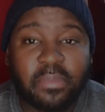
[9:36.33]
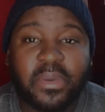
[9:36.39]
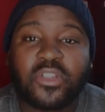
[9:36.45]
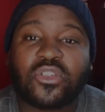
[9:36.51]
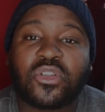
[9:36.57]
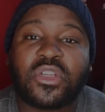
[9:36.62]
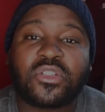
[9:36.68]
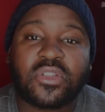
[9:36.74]

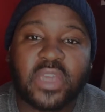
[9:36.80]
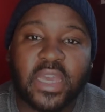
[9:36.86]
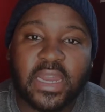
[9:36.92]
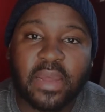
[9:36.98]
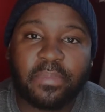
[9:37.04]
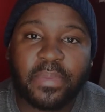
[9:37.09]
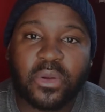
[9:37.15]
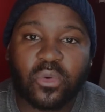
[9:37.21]
but you need to get
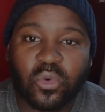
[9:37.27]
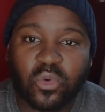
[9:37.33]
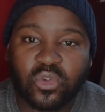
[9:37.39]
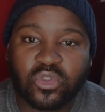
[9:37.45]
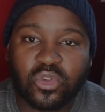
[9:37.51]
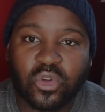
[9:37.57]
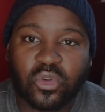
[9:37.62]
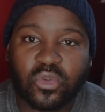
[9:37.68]
up and
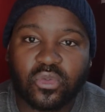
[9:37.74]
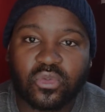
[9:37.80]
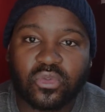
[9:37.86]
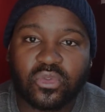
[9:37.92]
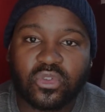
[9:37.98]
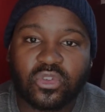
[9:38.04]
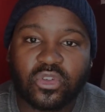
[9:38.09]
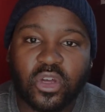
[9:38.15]
also
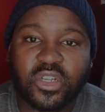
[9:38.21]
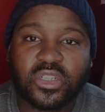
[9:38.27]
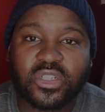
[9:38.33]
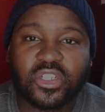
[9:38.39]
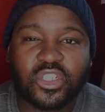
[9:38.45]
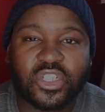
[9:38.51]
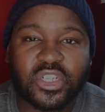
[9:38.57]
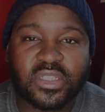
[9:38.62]

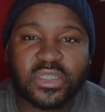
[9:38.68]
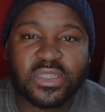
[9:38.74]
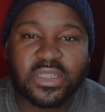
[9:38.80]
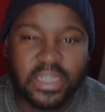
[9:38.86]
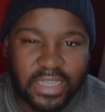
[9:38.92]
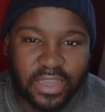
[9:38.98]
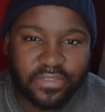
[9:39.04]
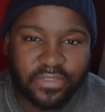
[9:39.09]
not
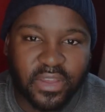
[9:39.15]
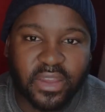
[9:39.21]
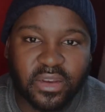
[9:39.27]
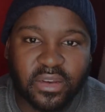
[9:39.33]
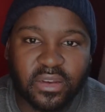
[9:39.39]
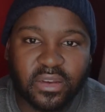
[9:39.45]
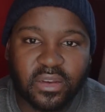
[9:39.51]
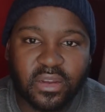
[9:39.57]
just give
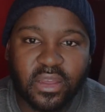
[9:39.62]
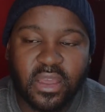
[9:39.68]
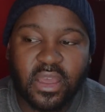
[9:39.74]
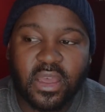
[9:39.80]
in.